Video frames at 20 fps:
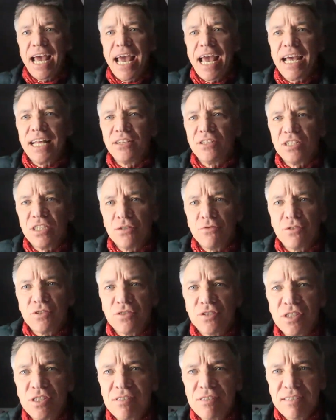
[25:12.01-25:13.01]
And she
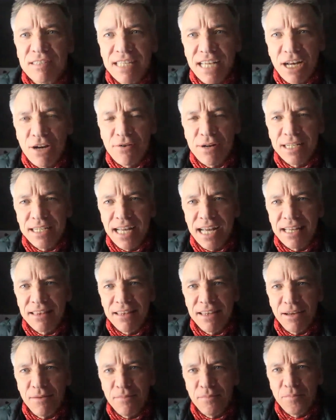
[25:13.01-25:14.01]
was just staring
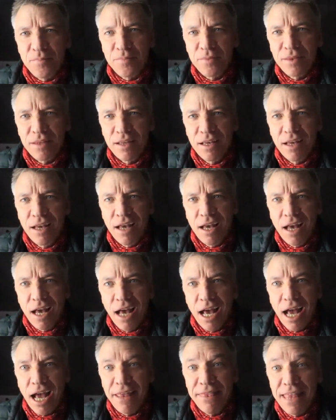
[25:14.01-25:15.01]
at them.
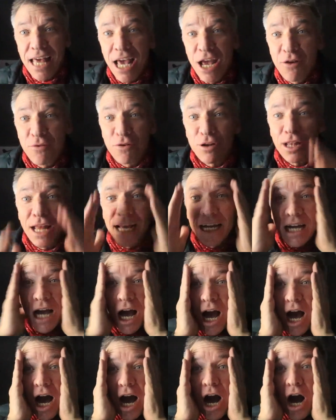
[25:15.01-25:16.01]
And they were like,
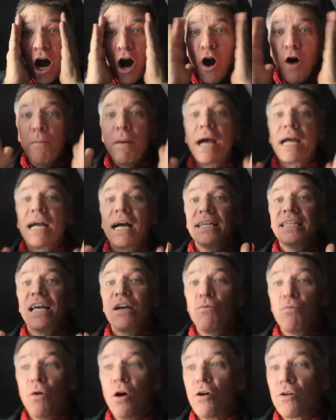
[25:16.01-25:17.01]
oh my God.
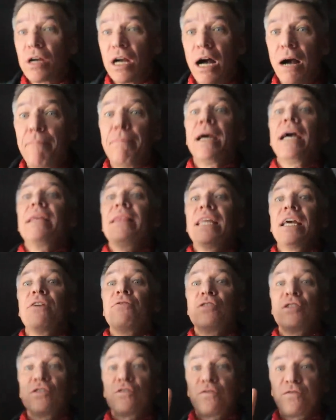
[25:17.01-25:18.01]
They woke up and they
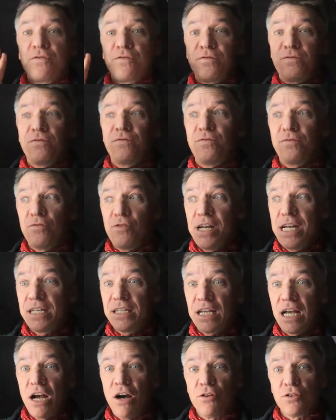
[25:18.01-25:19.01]
were just
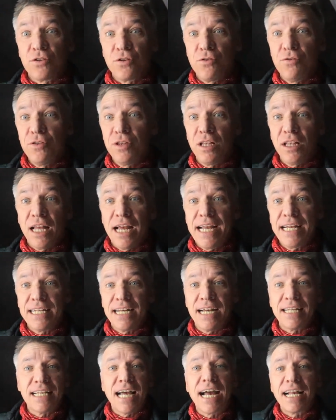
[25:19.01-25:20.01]
freaked out, turned the light
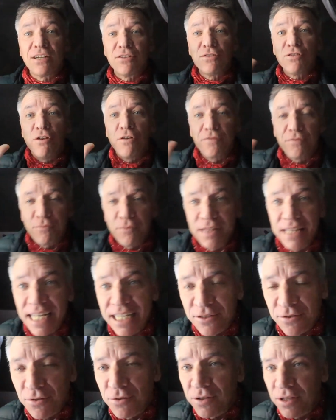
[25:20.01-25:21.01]
on. I don't know if when
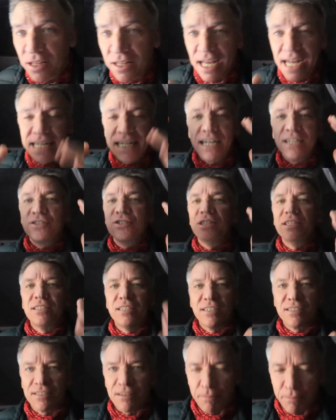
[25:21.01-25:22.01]
they turned the light on, she
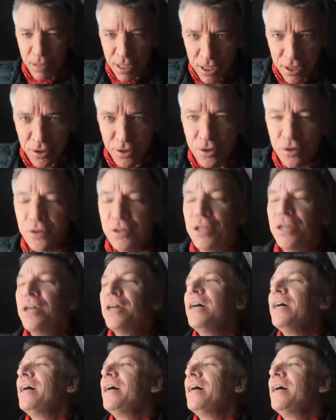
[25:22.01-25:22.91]
disappeared,